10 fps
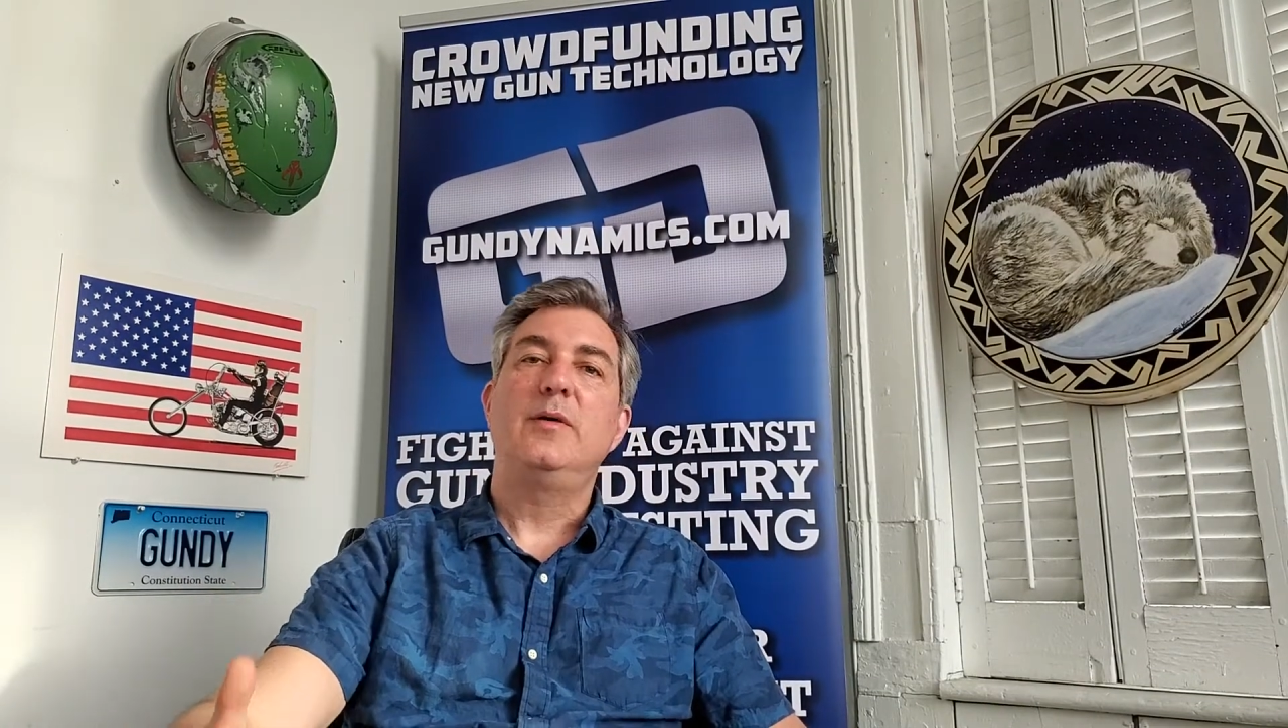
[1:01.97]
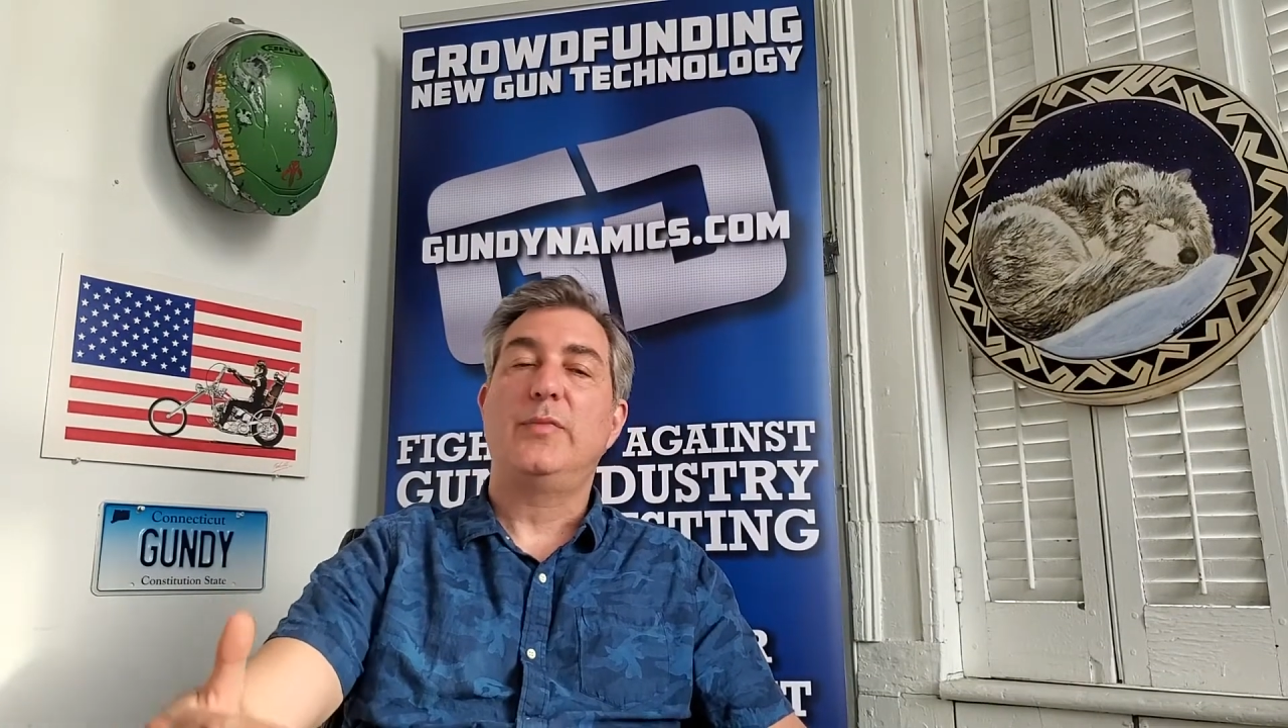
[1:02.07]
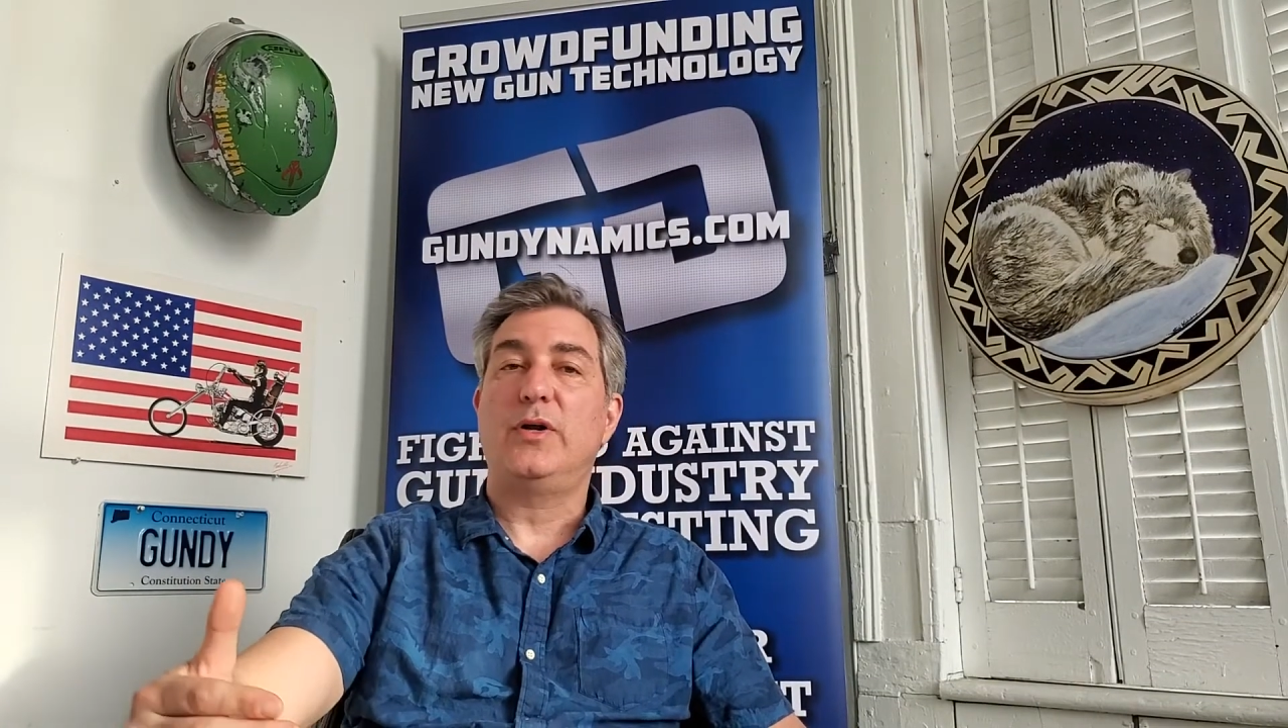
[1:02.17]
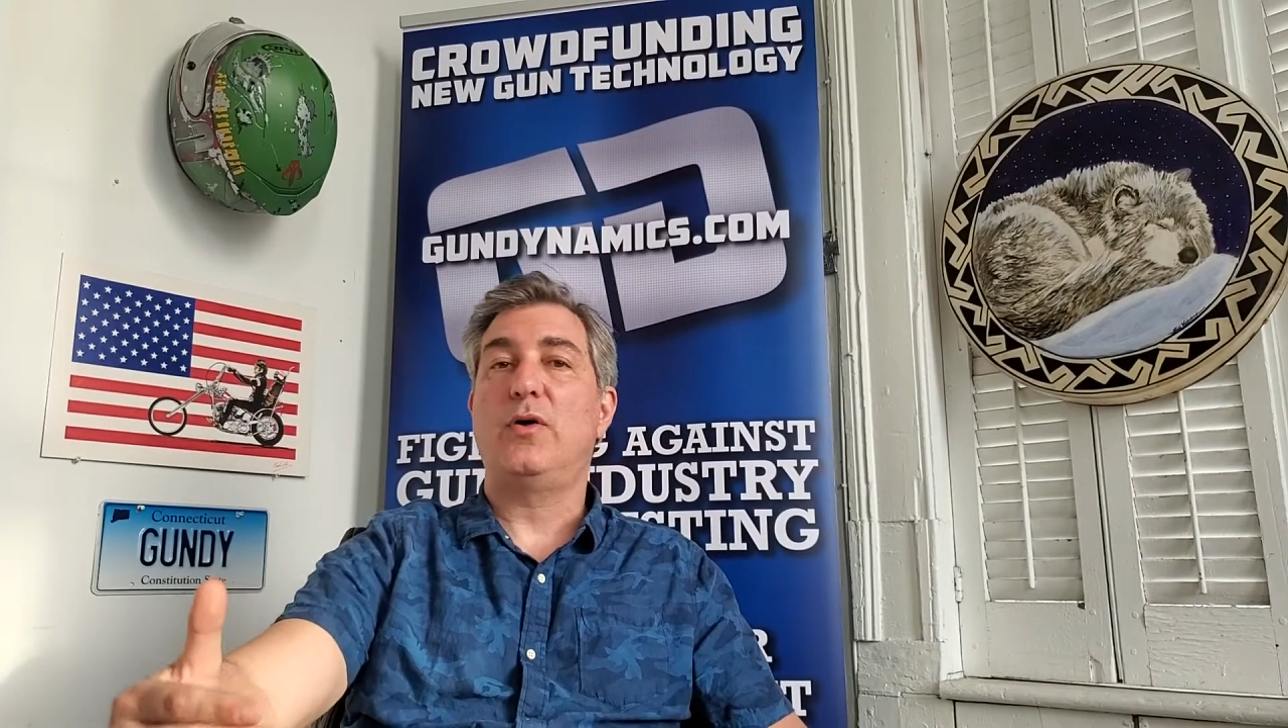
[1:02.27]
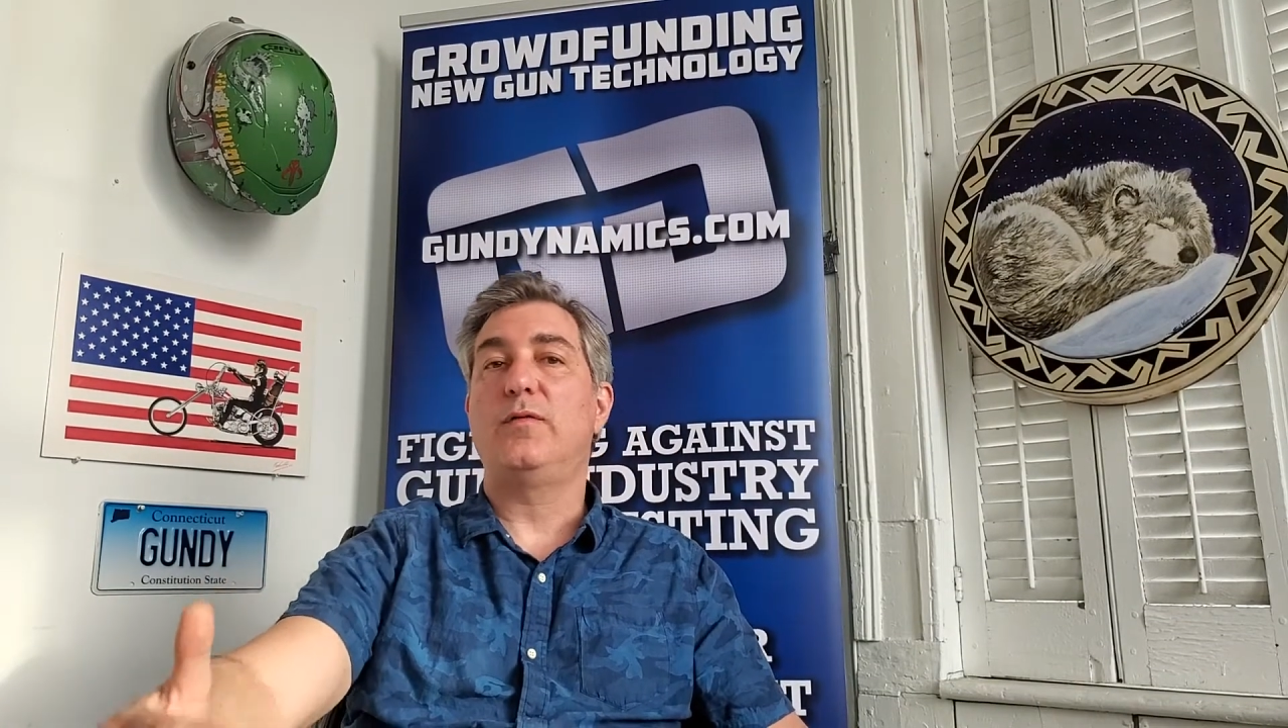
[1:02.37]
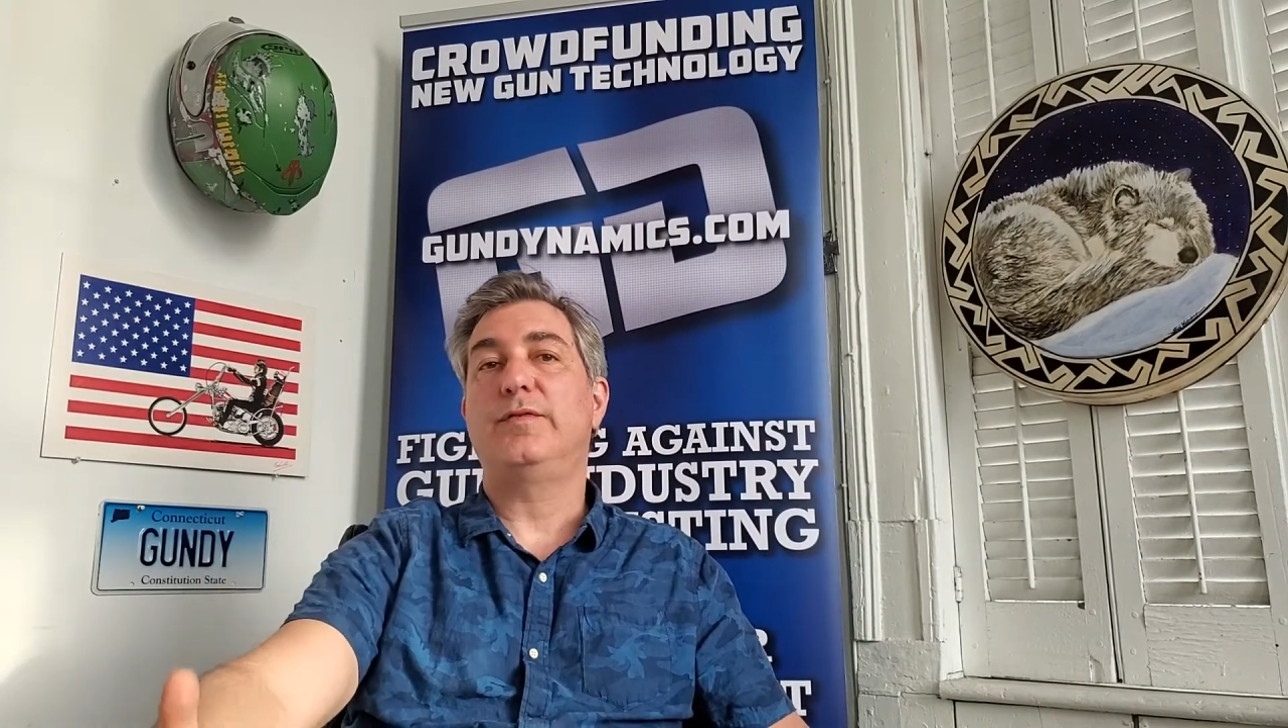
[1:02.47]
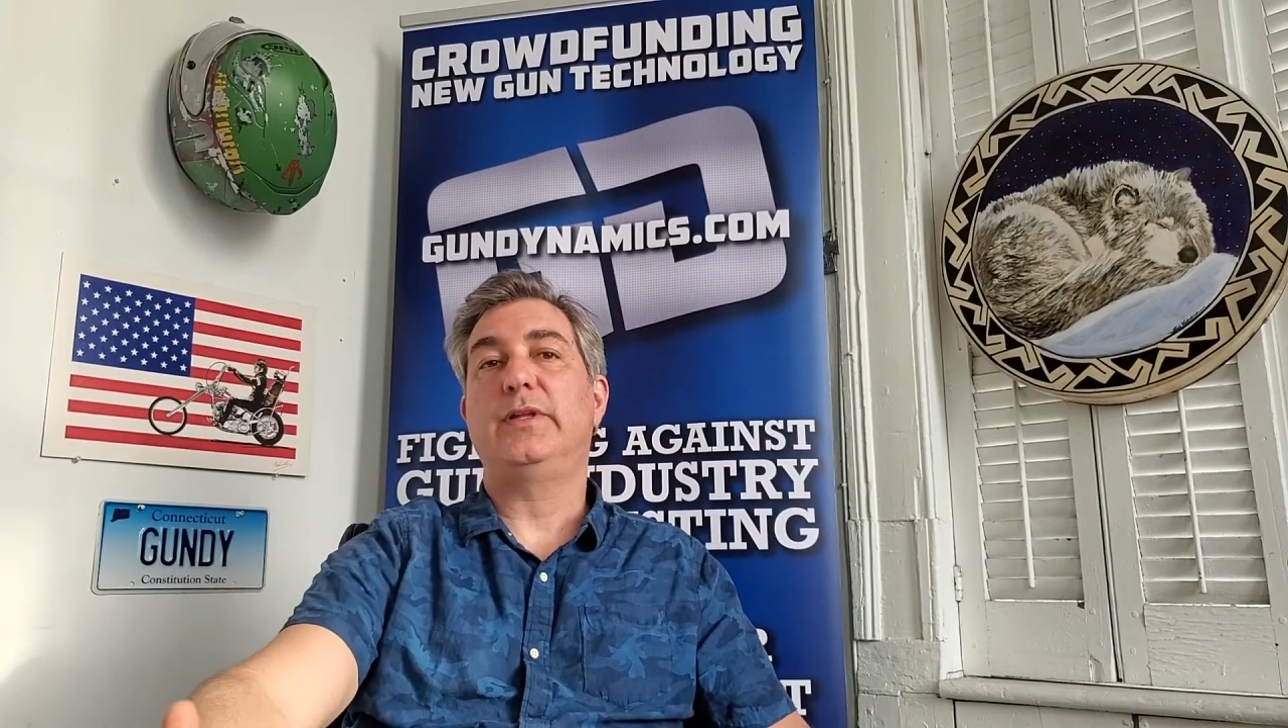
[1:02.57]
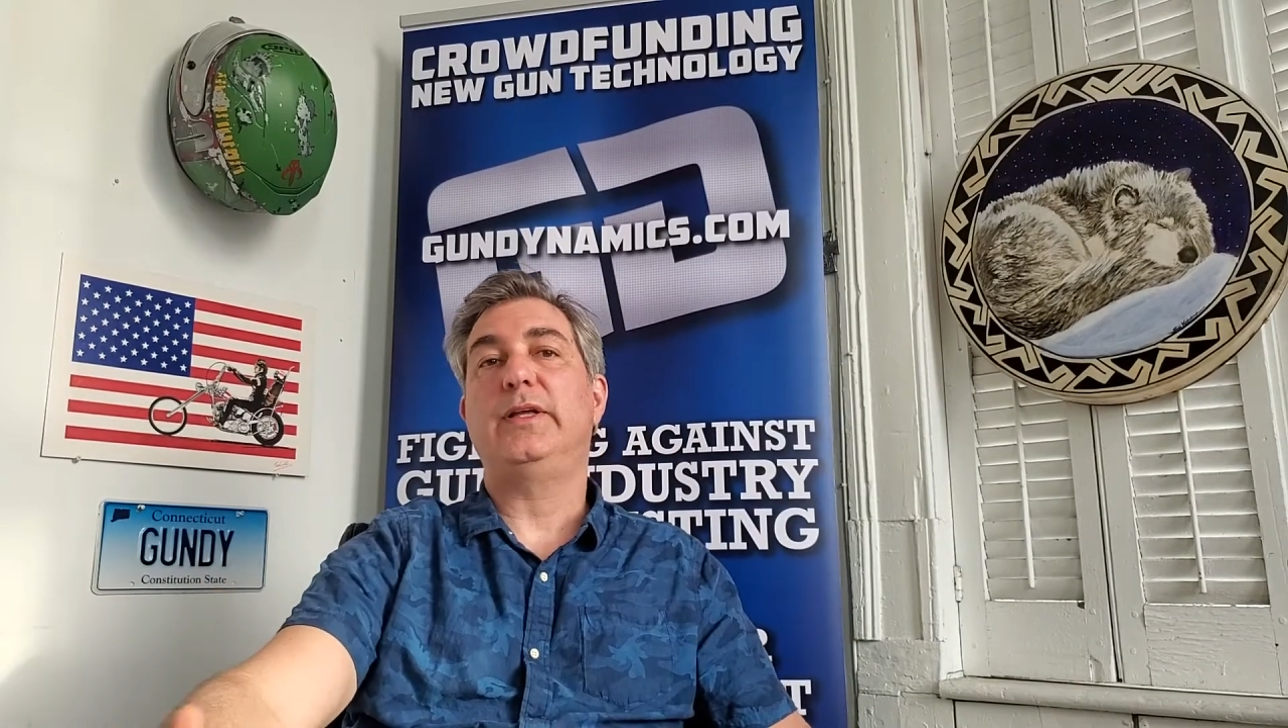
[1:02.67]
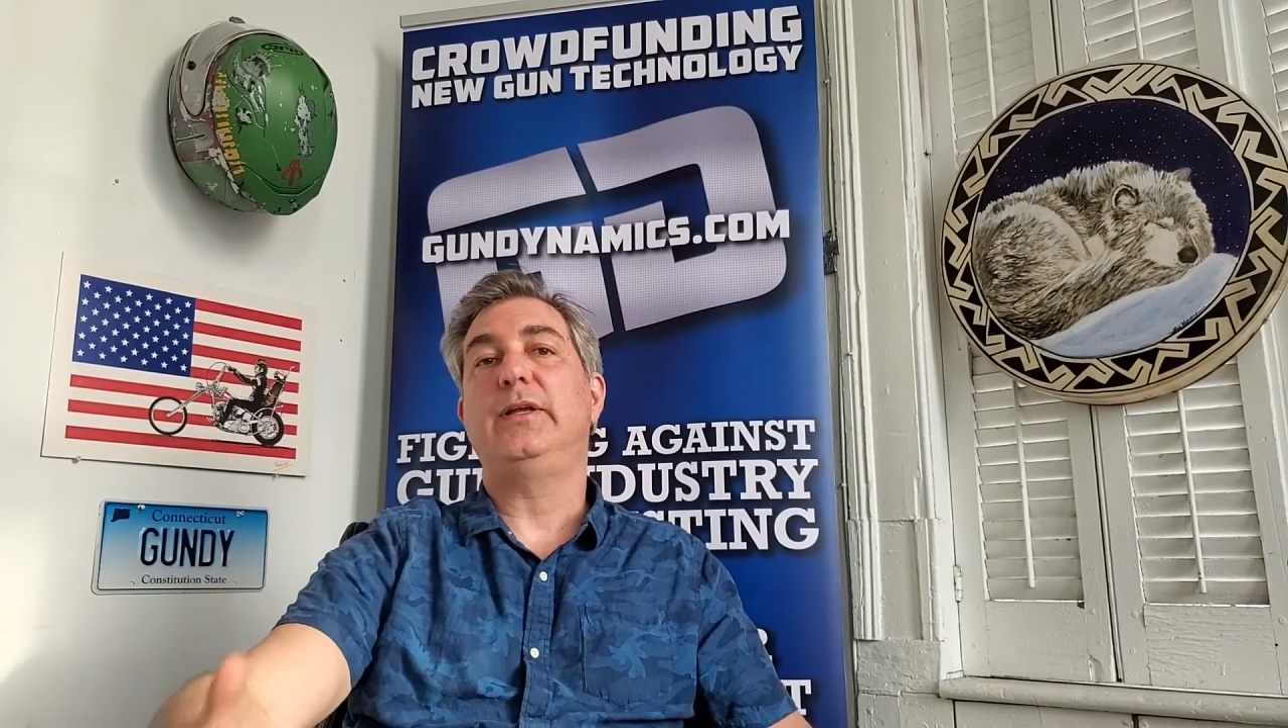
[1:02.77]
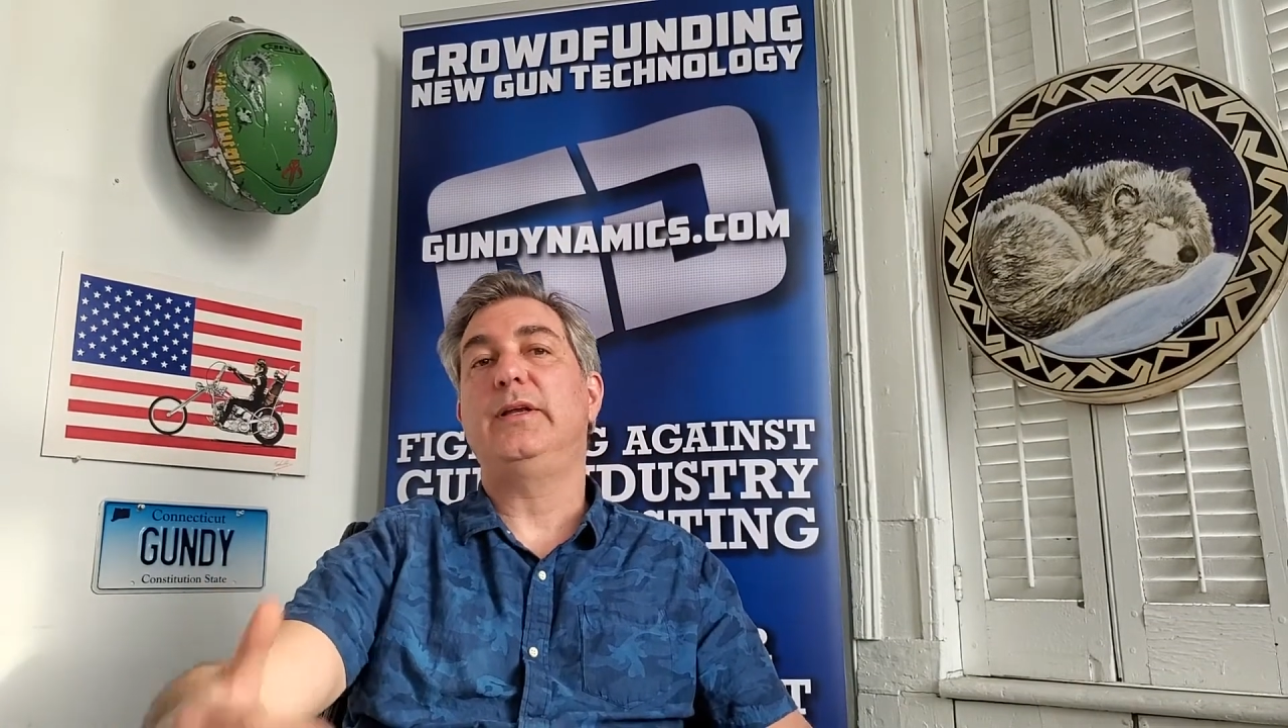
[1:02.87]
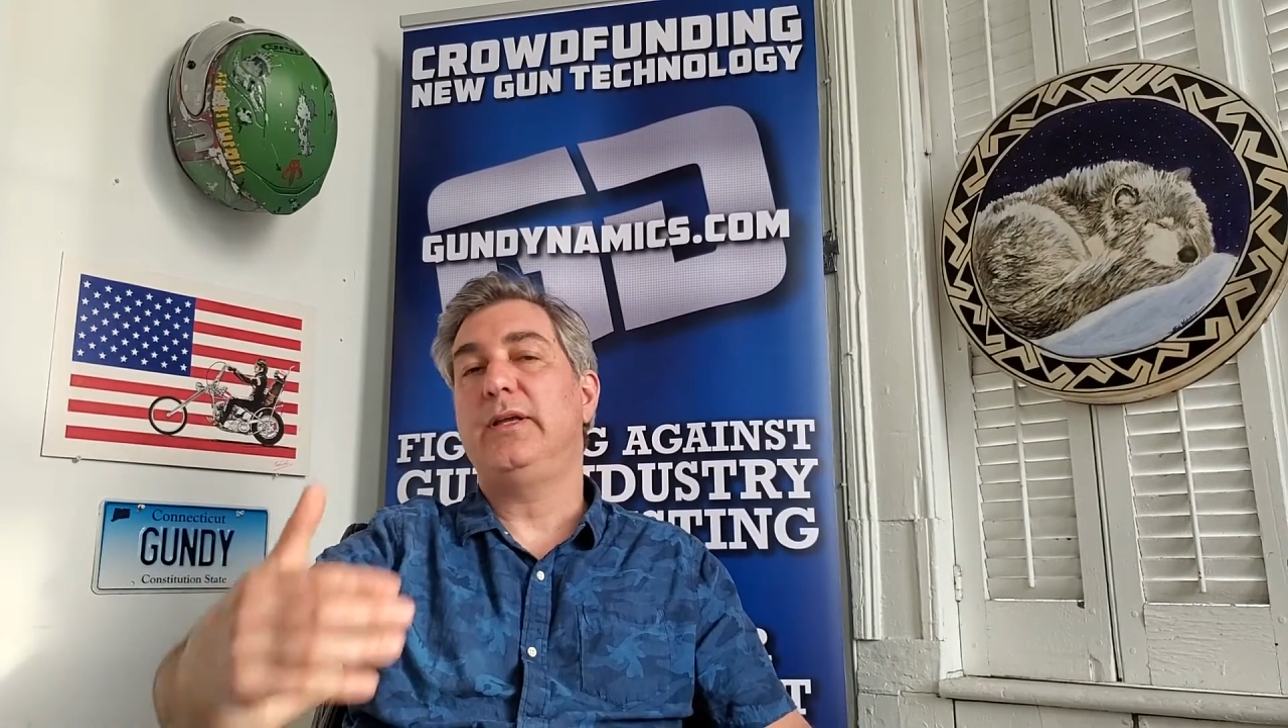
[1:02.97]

but hopefully